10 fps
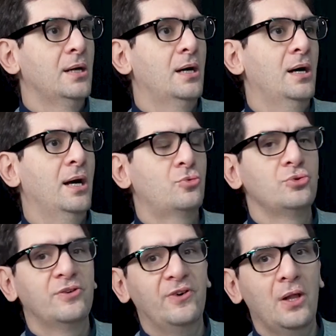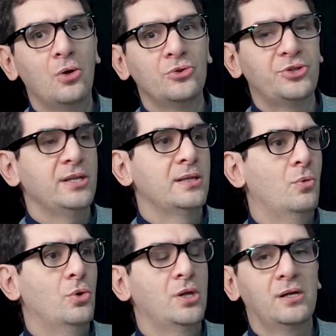to the front, and there
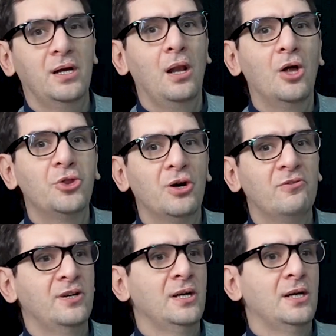were a lot of